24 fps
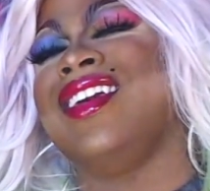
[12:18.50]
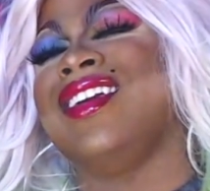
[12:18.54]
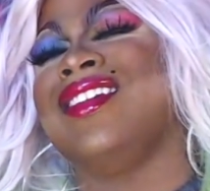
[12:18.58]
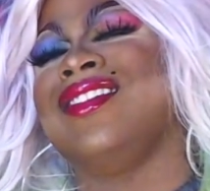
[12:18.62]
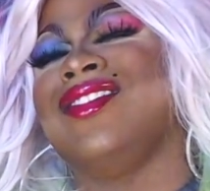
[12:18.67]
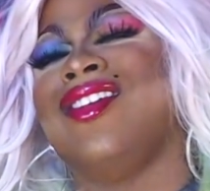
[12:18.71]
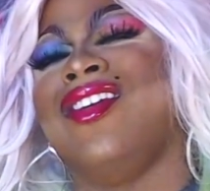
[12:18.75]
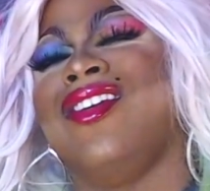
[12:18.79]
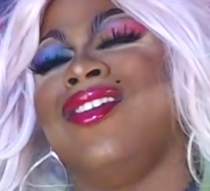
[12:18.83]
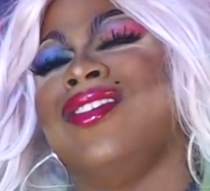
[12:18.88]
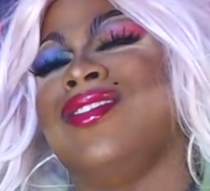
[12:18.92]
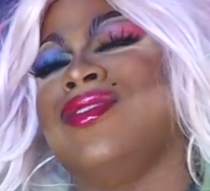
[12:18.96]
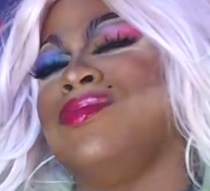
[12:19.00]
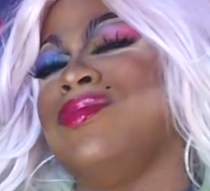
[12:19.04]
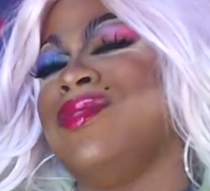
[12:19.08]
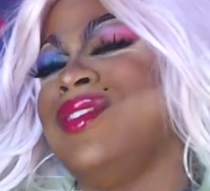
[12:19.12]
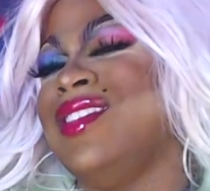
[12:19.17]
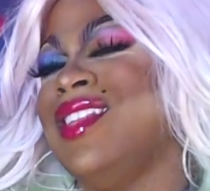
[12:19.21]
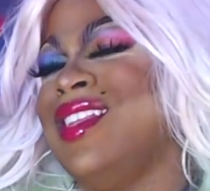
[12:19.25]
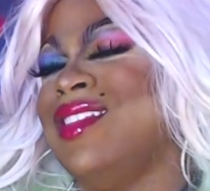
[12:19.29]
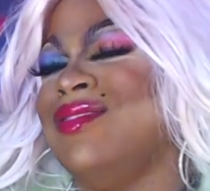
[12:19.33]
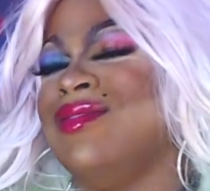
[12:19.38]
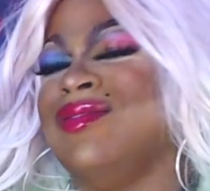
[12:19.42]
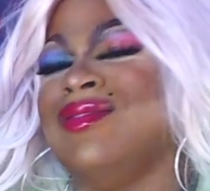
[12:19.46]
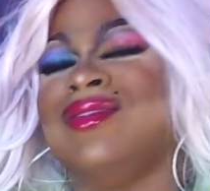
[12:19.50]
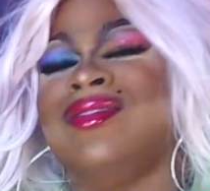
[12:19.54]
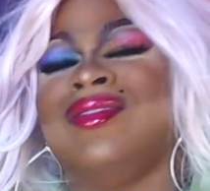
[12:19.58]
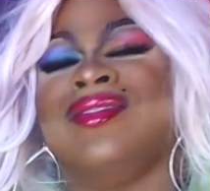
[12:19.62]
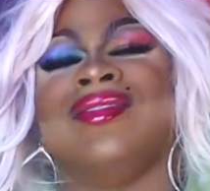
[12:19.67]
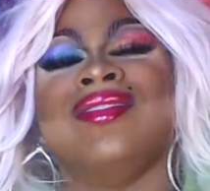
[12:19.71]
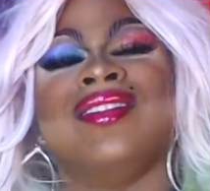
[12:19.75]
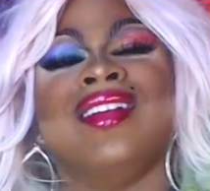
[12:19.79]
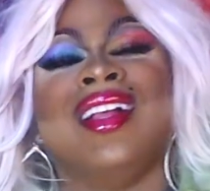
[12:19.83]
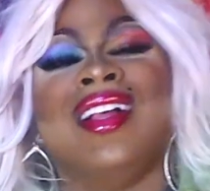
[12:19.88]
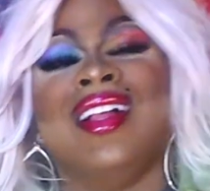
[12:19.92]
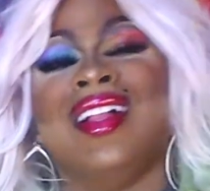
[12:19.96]
guitarist was it
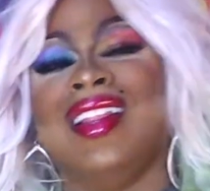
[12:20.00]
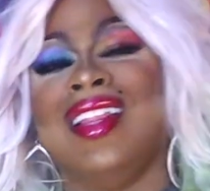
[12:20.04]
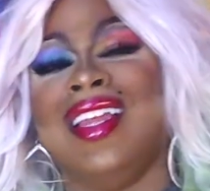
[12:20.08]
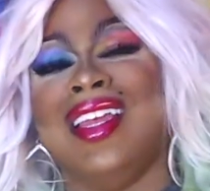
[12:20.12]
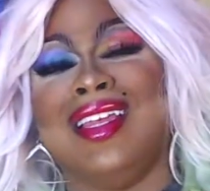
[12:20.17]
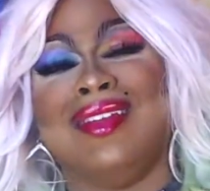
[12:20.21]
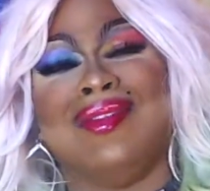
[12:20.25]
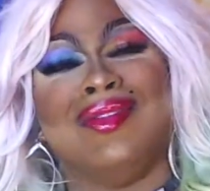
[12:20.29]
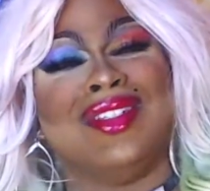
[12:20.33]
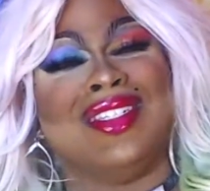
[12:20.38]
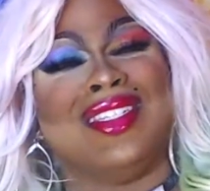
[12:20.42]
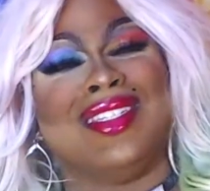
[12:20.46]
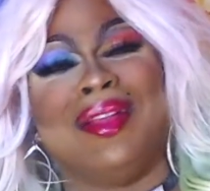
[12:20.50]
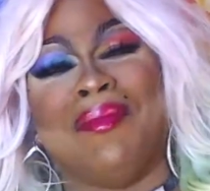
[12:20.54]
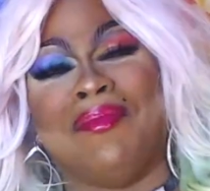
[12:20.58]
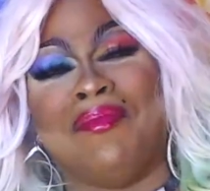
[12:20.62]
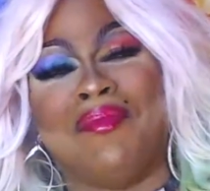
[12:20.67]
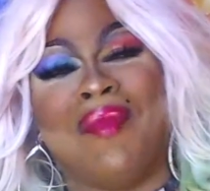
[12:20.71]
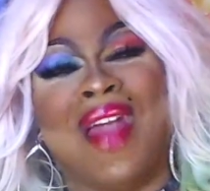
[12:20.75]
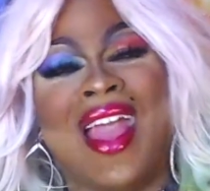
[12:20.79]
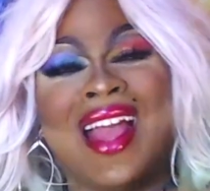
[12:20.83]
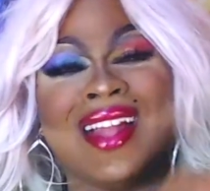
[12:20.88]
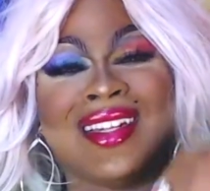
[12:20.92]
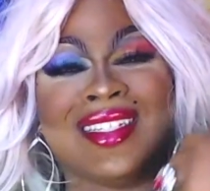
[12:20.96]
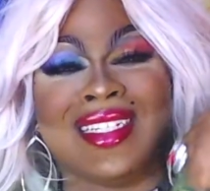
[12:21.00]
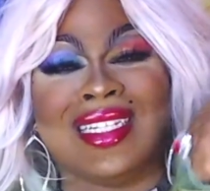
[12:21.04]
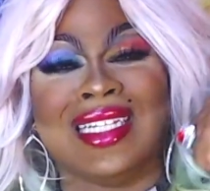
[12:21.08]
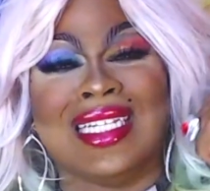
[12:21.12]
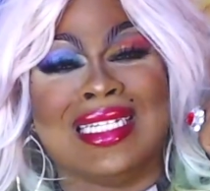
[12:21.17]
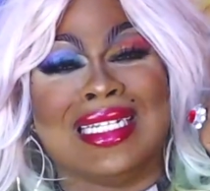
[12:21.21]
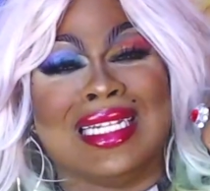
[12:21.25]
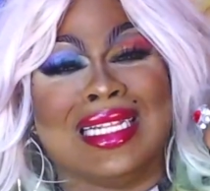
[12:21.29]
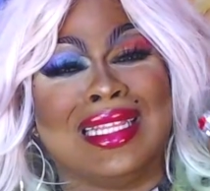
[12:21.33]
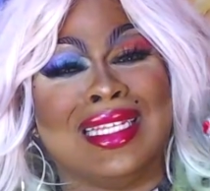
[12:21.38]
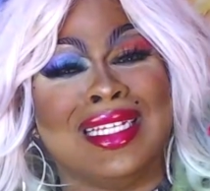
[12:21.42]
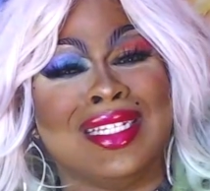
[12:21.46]
was just a magically
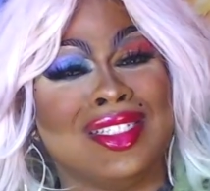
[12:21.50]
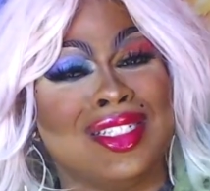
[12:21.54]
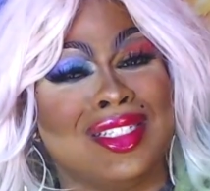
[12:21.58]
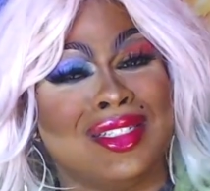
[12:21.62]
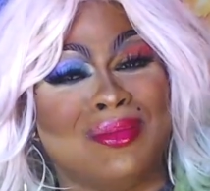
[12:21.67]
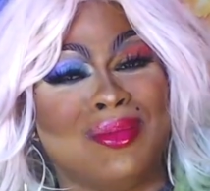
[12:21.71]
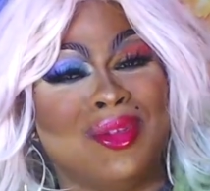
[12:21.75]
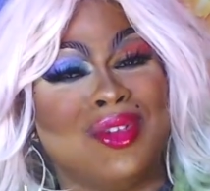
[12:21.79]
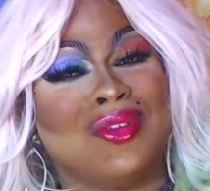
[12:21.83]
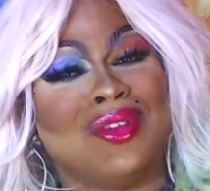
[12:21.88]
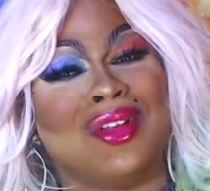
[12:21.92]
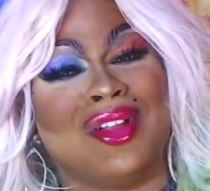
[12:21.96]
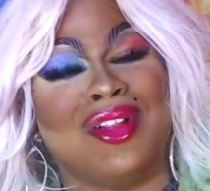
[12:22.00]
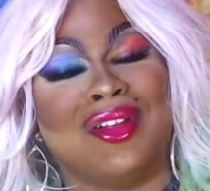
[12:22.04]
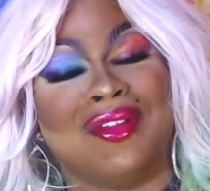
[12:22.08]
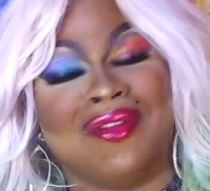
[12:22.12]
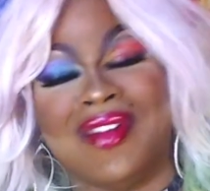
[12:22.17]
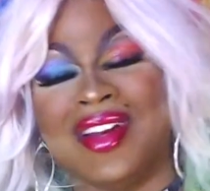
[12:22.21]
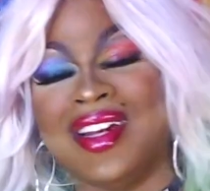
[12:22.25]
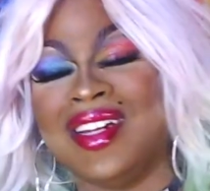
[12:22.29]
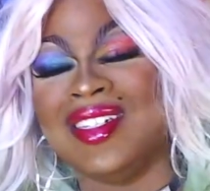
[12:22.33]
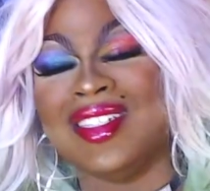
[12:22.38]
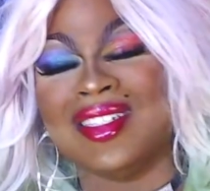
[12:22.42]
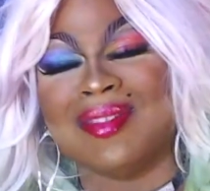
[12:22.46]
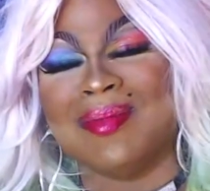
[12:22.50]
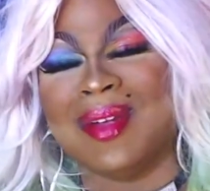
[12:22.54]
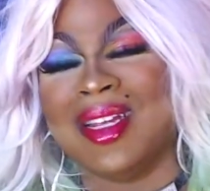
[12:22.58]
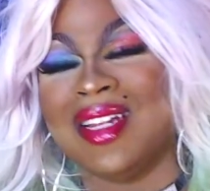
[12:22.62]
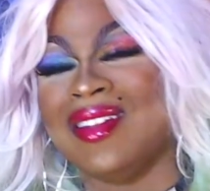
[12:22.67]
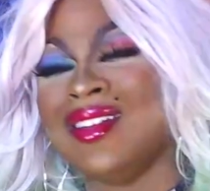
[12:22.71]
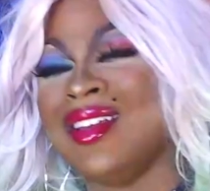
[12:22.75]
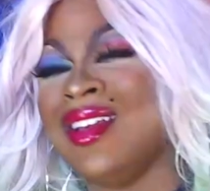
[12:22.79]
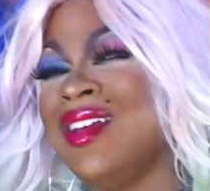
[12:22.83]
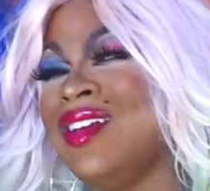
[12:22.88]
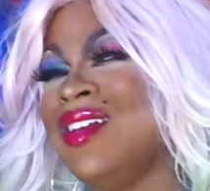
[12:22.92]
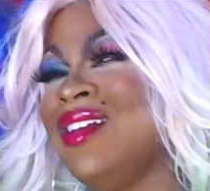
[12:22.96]
delicious musical
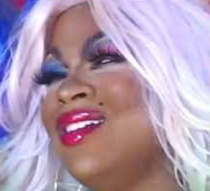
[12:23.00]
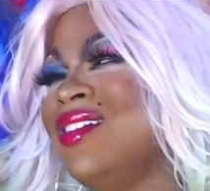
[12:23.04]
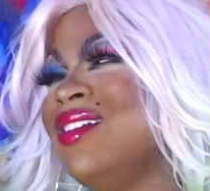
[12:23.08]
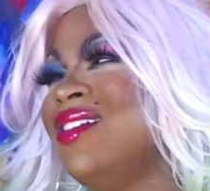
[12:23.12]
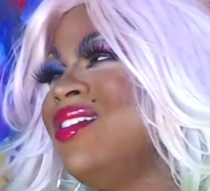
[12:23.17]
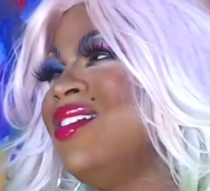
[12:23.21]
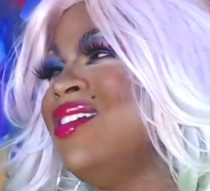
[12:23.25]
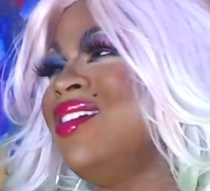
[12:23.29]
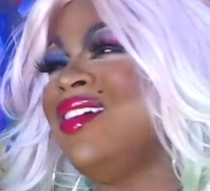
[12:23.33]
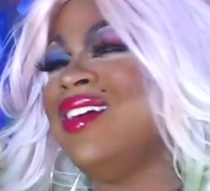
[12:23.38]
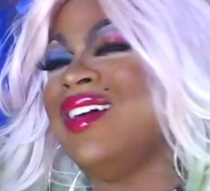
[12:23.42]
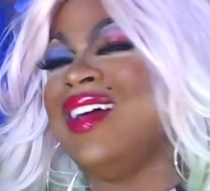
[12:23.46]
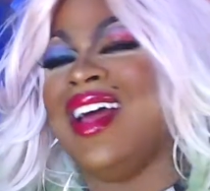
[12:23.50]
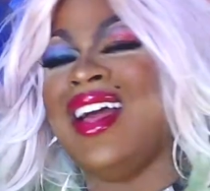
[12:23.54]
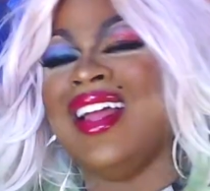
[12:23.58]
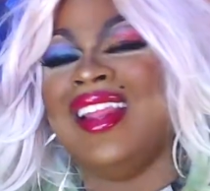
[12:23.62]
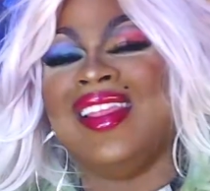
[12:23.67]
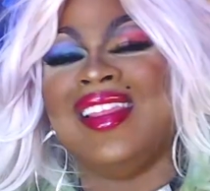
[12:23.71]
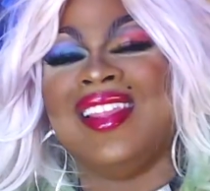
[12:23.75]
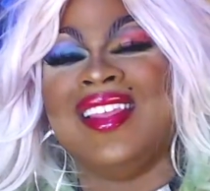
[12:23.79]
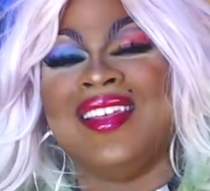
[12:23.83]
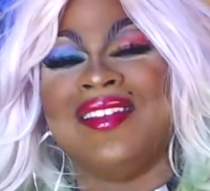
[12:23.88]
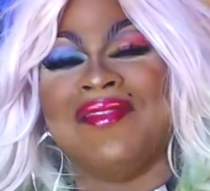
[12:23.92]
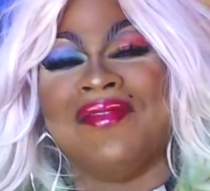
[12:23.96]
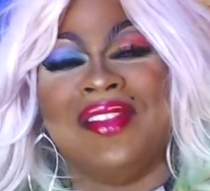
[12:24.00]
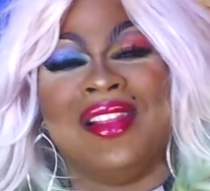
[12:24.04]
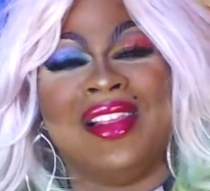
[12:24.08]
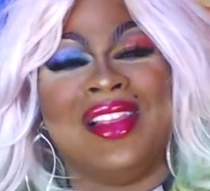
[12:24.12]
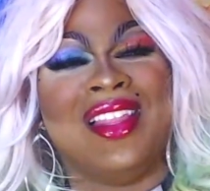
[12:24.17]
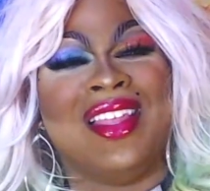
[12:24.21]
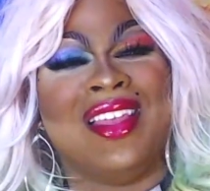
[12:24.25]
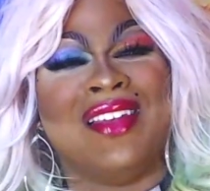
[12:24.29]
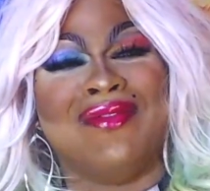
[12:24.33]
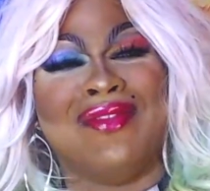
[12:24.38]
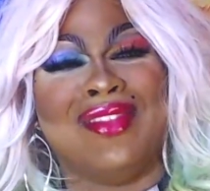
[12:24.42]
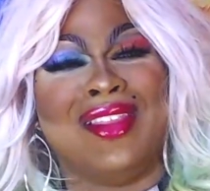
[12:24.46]
arrangement. I live,
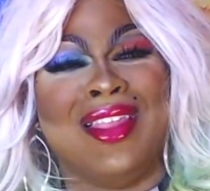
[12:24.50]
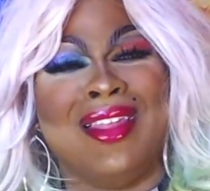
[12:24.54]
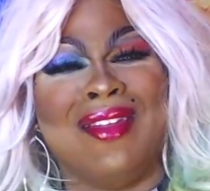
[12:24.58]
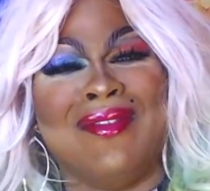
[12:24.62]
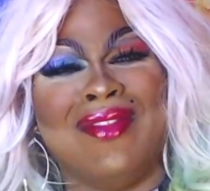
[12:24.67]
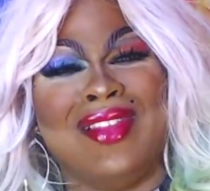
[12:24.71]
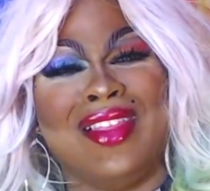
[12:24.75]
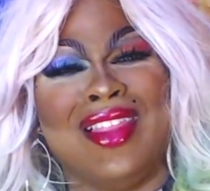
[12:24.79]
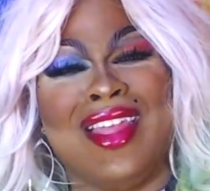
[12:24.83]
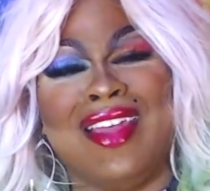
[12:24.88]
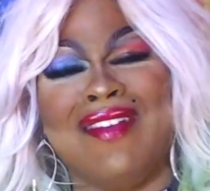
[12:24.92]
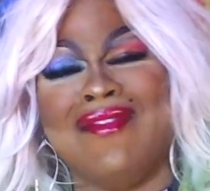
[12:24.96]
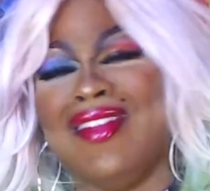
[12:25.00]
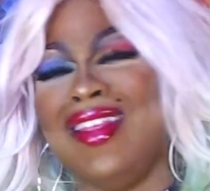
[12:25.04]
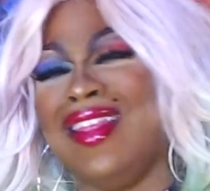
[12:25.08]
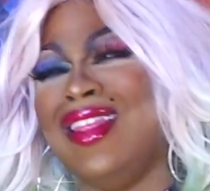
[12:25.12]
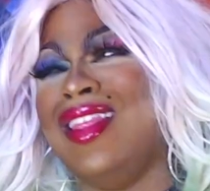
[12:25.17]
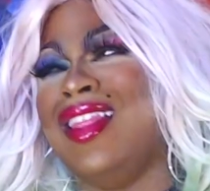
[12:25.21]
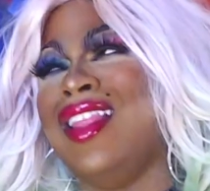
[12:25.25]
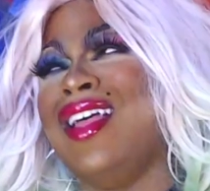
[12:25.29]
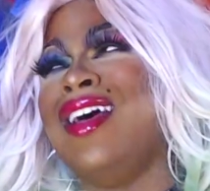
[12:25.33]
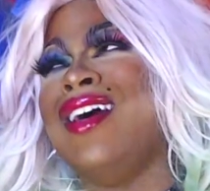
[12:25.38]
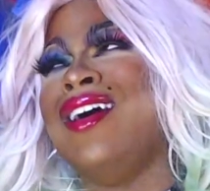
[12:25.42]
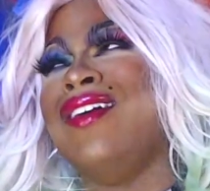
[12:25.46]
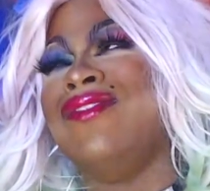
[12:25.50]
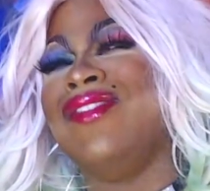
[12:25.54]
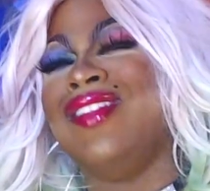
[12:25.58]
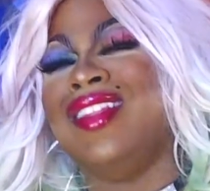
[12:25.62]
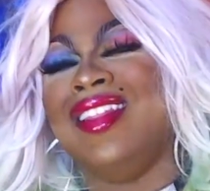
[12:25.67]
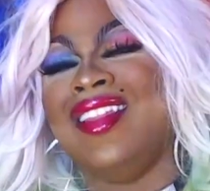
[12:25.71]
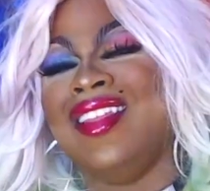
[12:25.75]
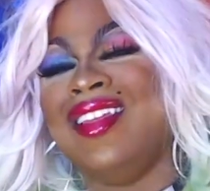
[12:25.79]
love,